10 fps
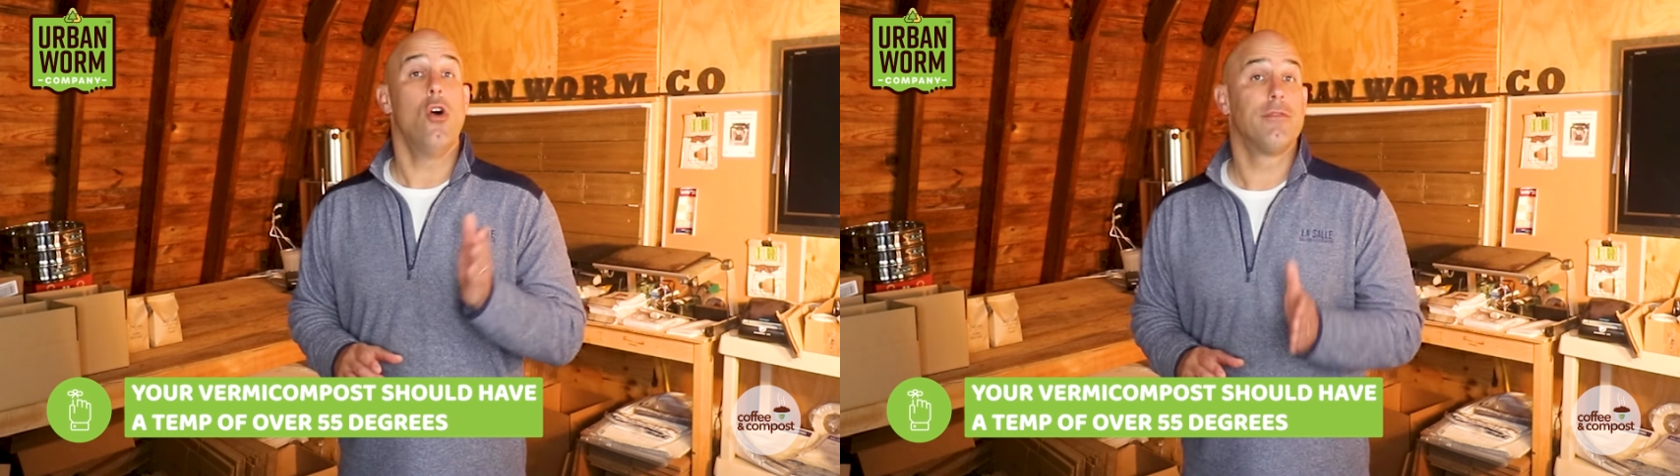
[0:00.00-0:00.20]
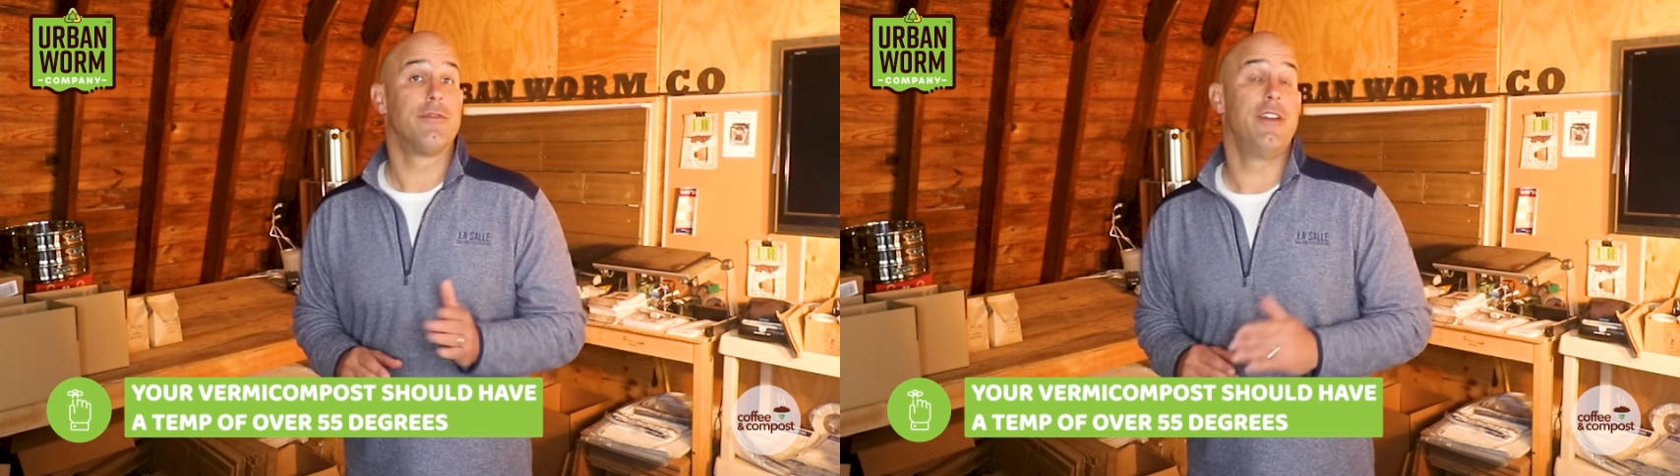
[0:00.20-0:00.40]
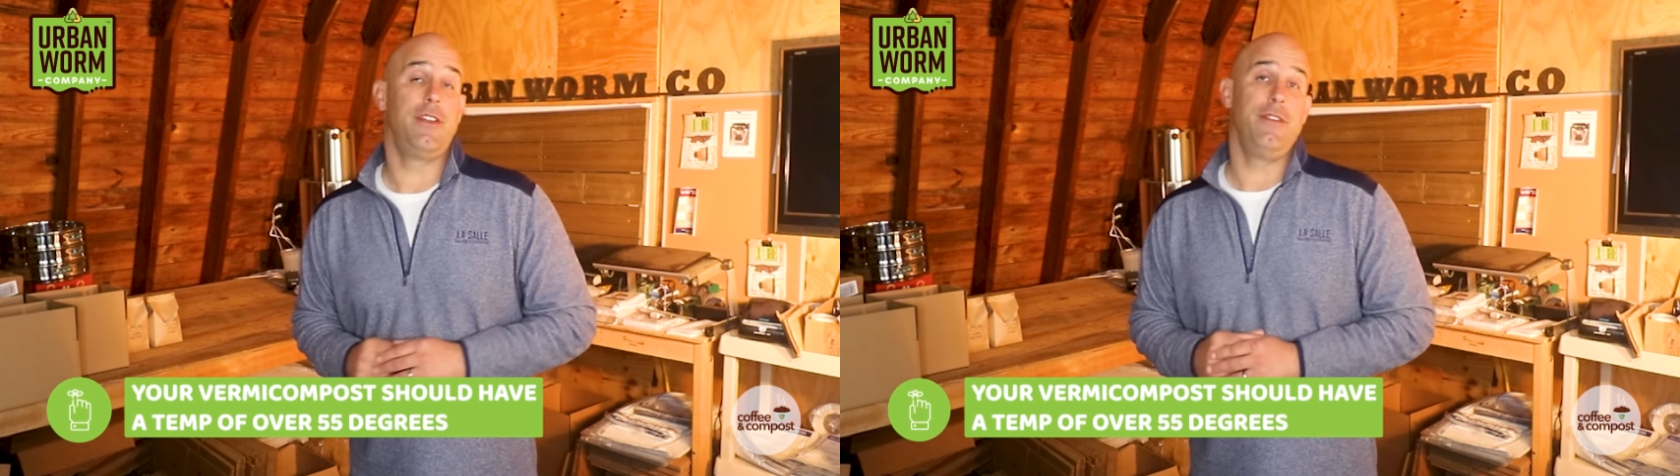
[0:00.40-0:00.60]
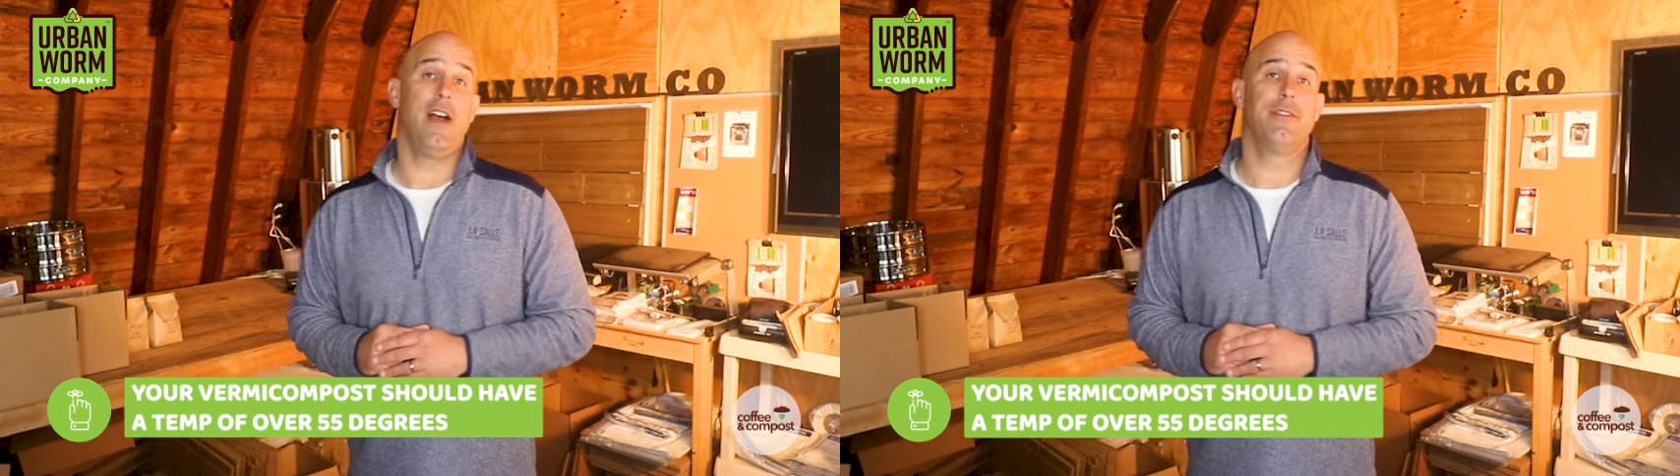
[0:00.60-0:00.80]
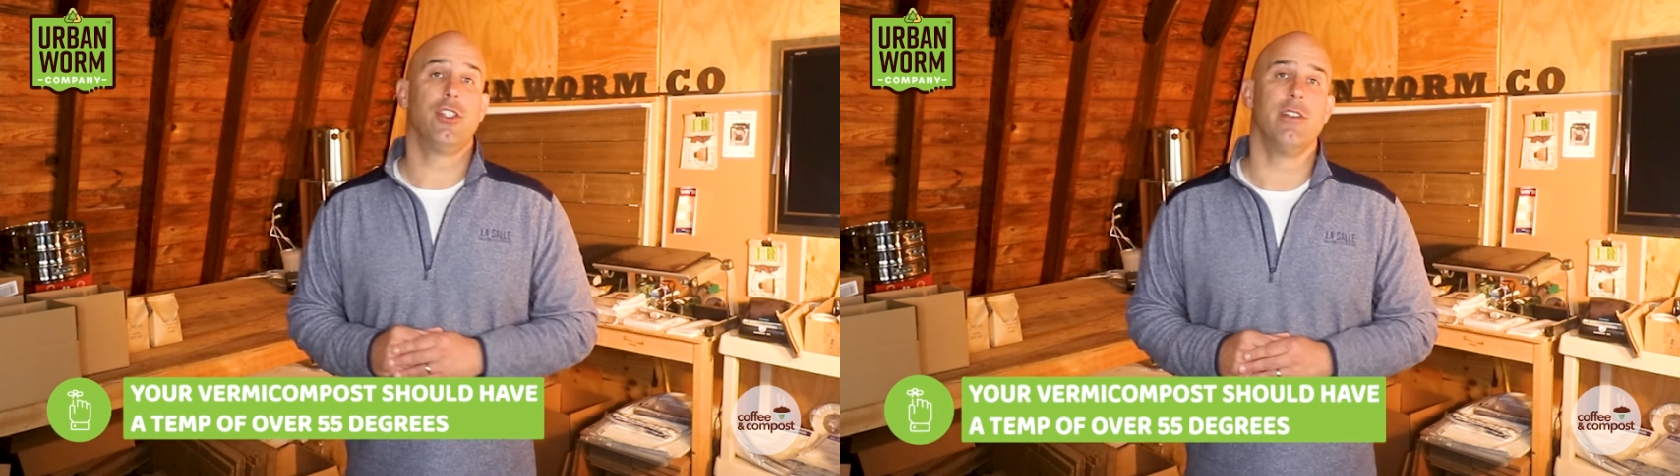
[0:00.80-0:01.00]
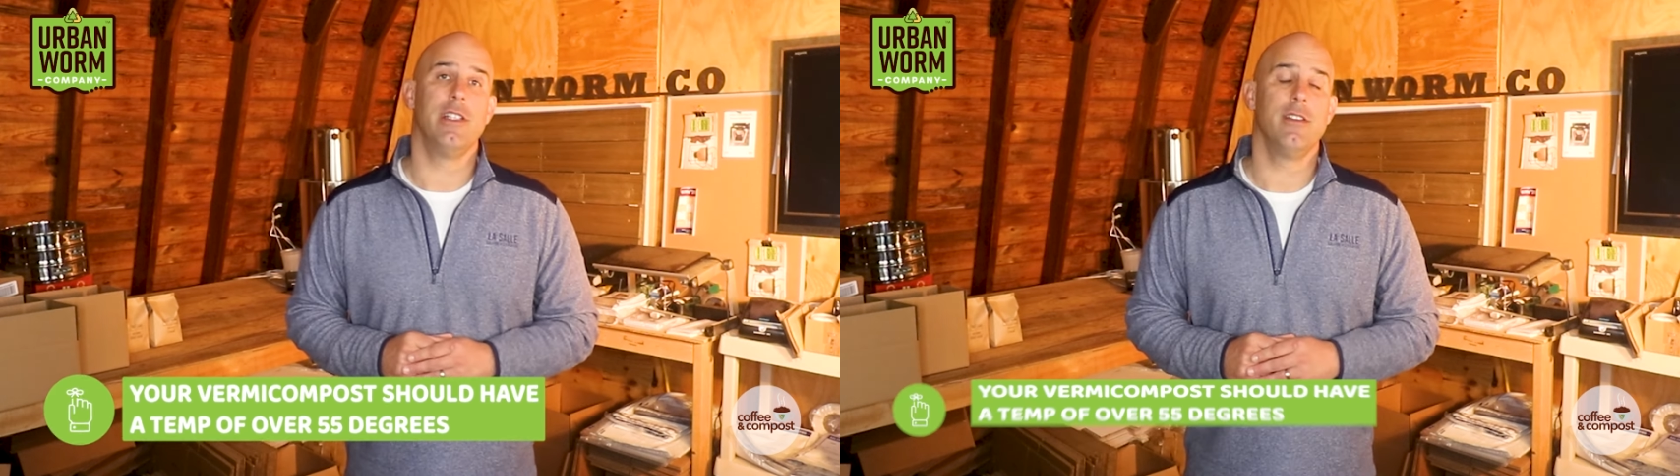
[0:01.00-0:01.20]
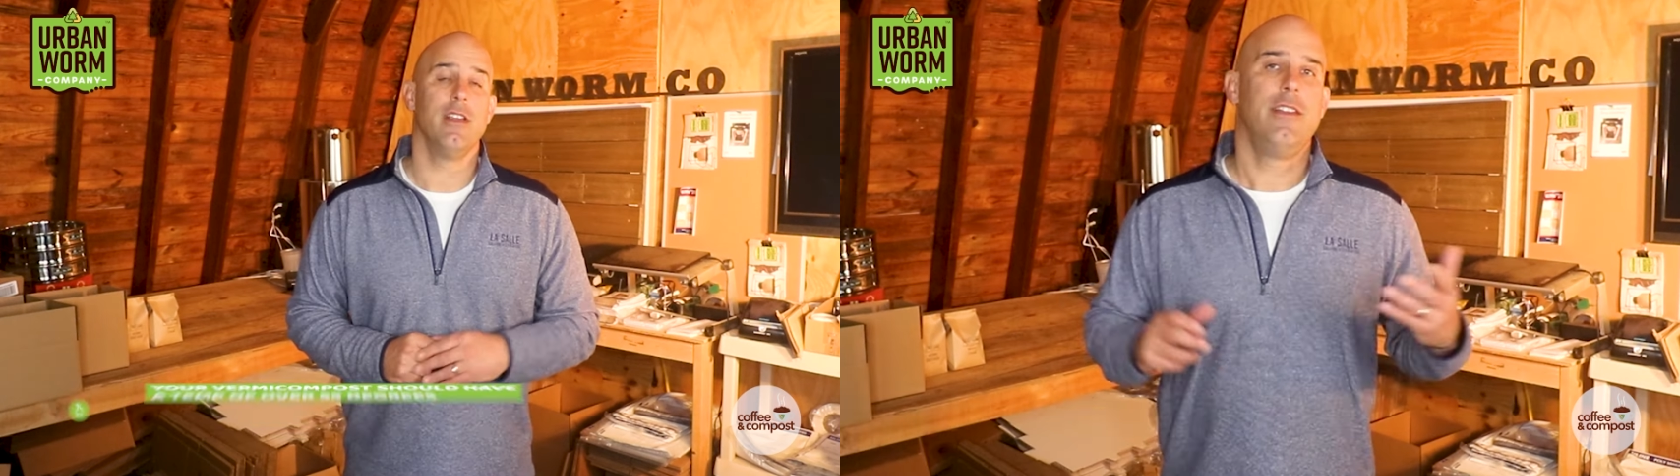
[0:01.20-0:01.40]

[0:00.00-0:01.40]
over 55 degrees.